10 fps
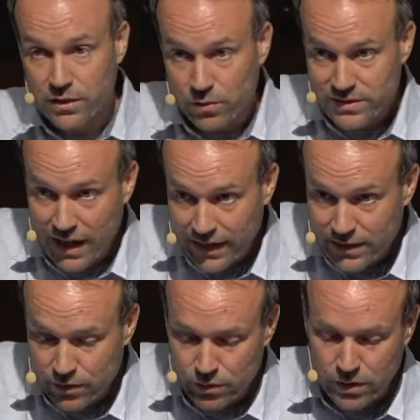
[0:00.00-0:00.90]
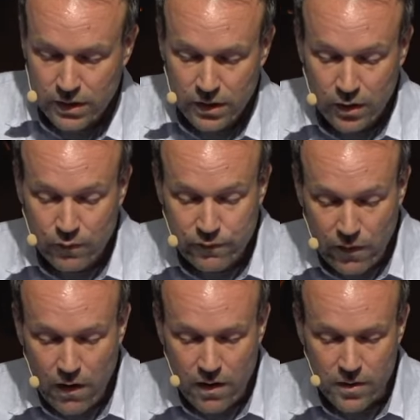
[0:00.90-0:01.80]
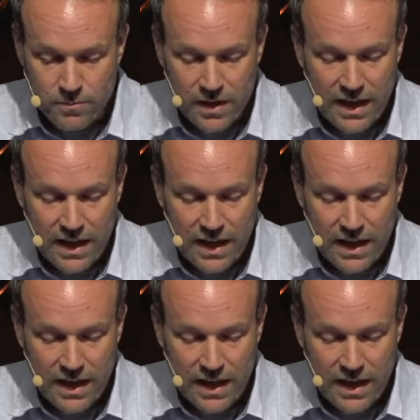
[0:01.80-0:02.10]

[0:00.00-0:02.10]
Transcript: your tiny little farm,